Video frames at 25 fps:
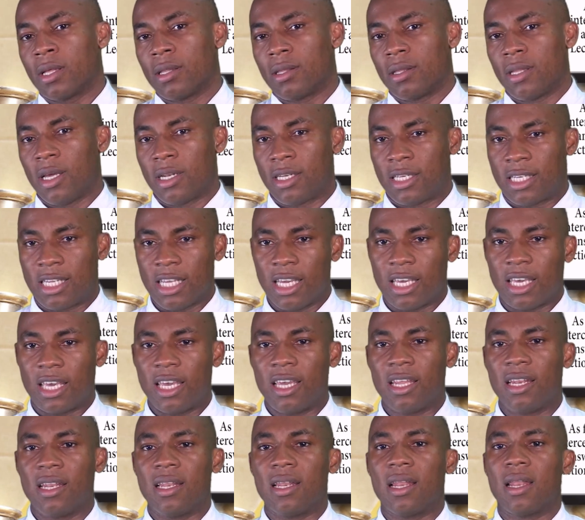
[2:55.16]
the
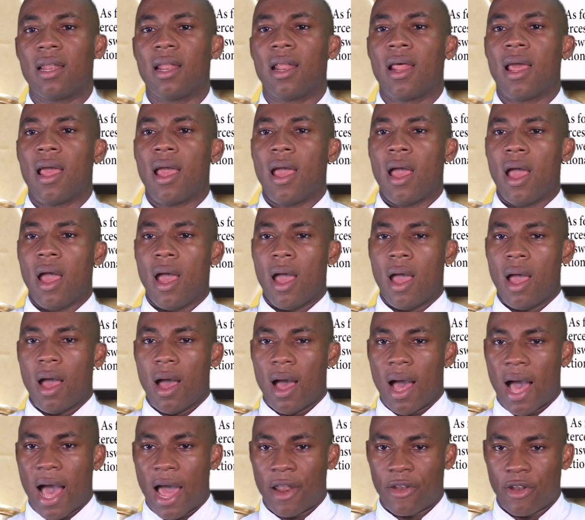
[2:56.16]
deacon,
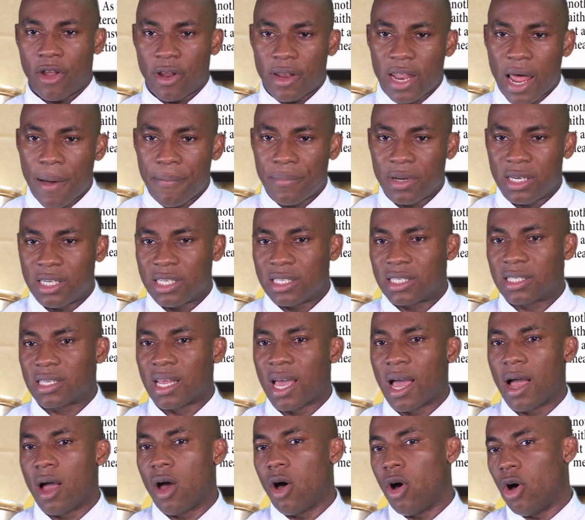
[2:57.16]
another
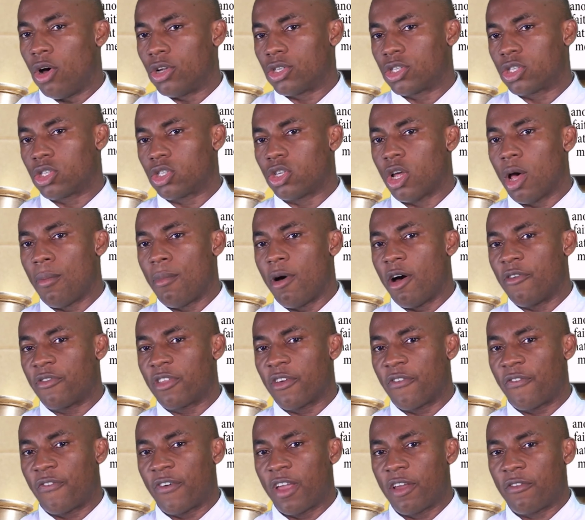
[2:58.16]
minister, or some of
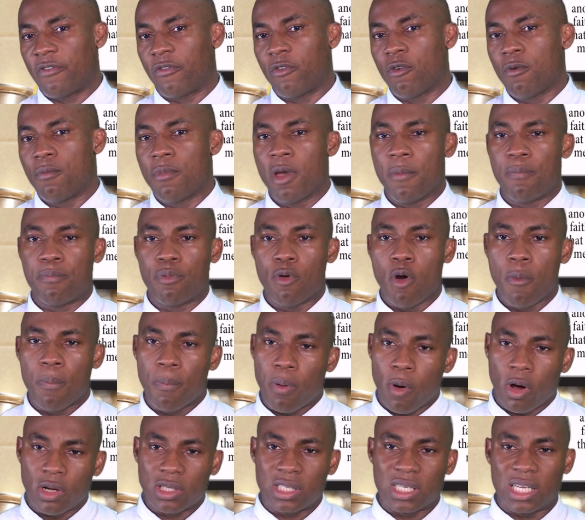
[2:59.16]
the faithful may
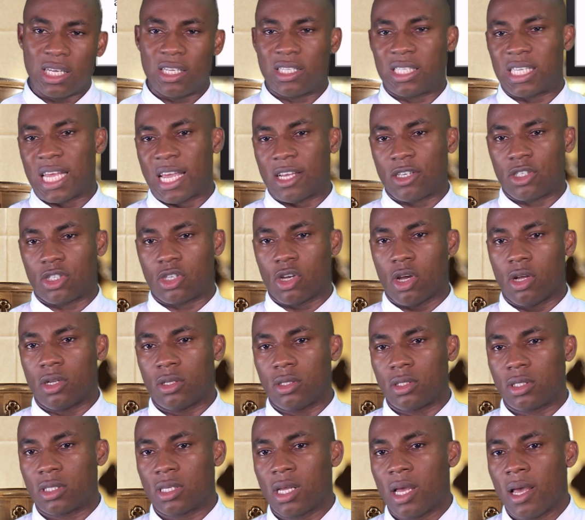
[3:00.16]
propose
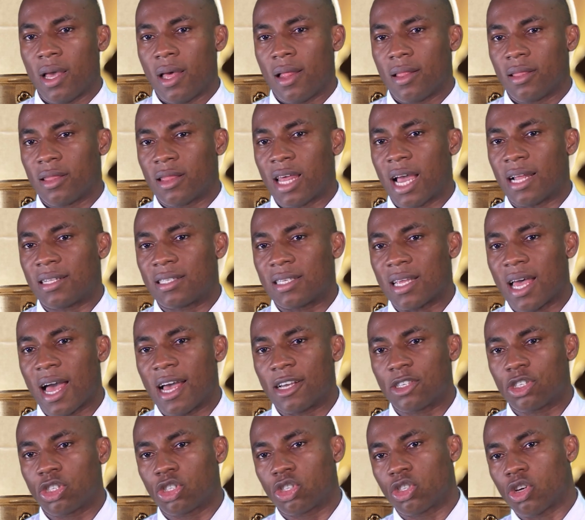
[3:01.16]
intentions that
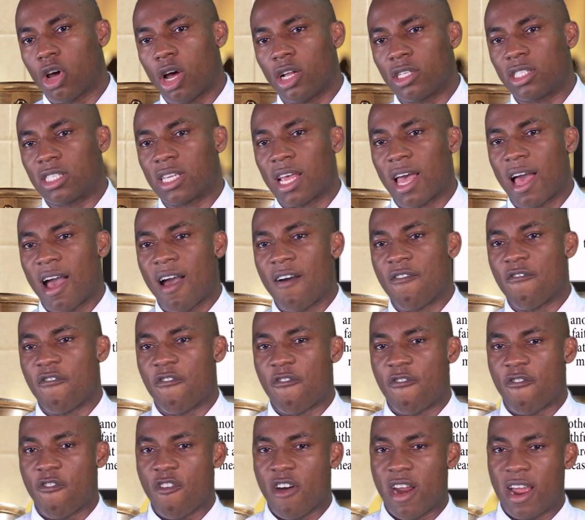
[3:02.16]
are short and
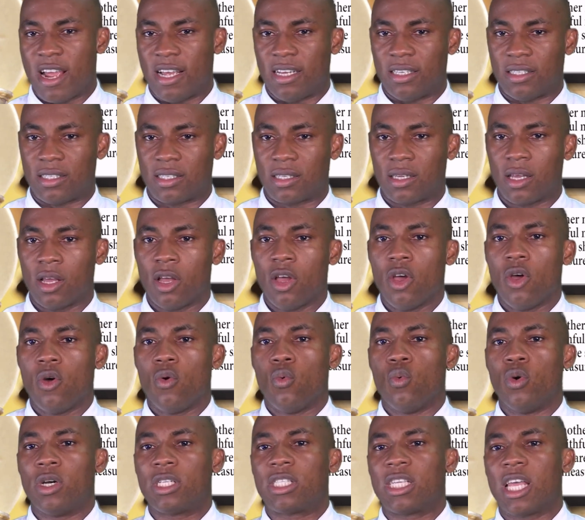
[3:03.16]
phrased
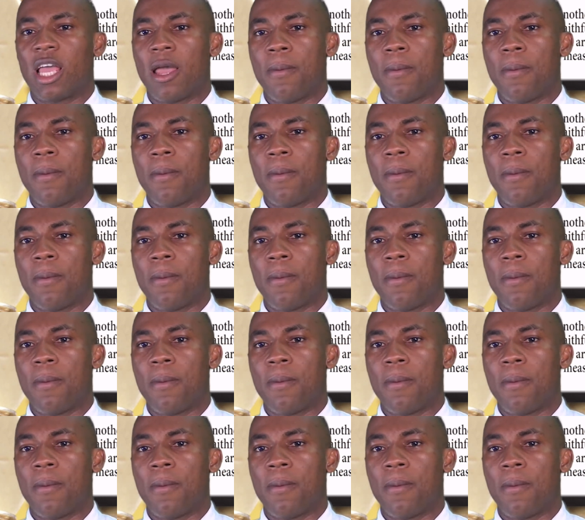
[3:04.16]
with